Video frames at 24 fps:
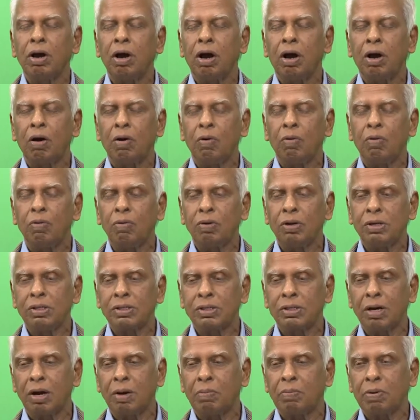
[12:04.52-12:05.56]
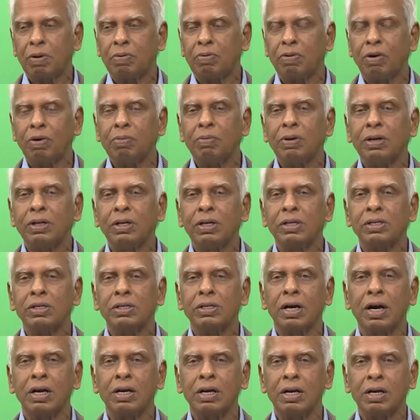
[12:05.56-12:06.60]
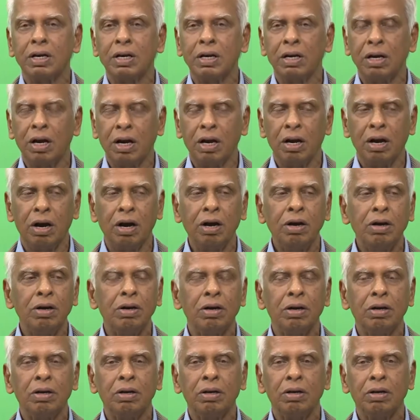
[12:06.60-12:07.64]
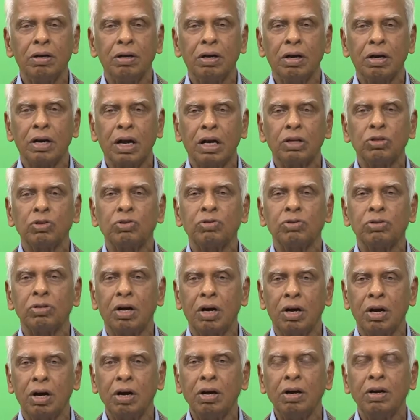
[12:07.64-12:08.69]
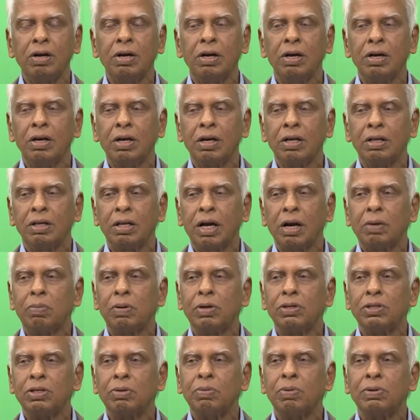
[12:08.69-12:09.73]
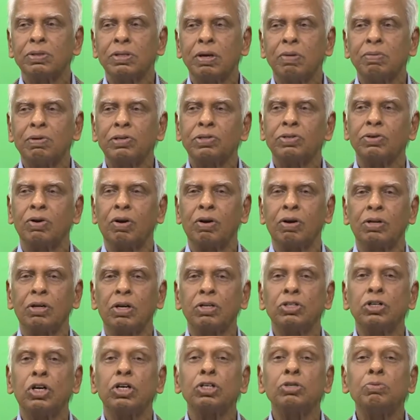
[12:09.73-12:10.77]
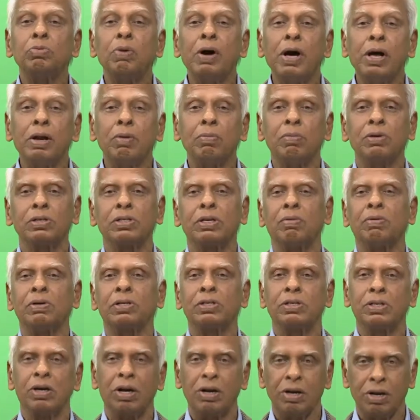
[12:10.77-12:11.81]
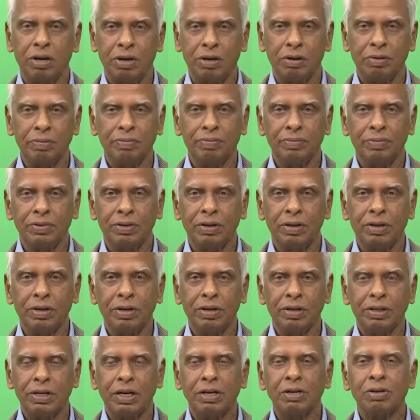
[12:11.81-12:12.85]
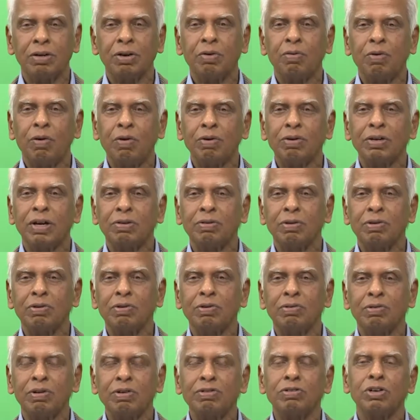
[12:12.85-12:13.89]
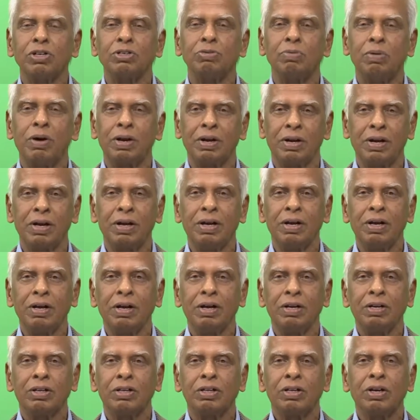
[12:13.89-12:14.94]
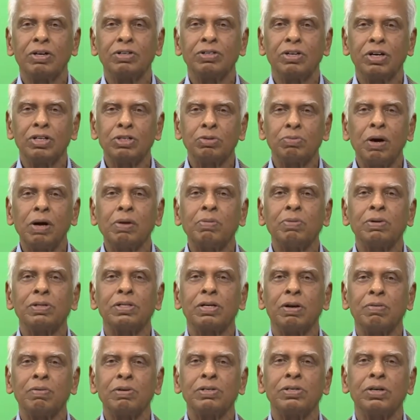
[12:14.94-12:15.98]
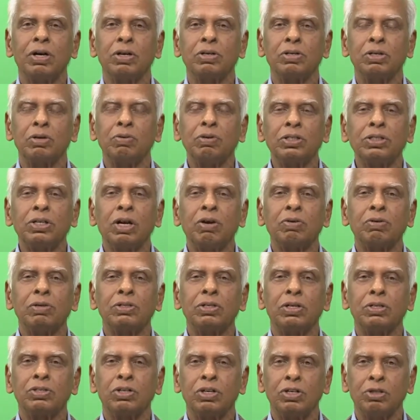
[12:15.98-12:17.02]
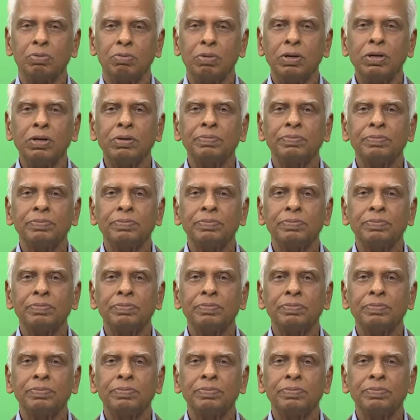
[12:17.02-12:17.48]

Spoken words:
who is performing this yajna, Rajasya yajna, that person must have a son. The Jajman must have a son. The word that was used was Jajman. The Jajman must have a son. Yudhishthira was the Jajman,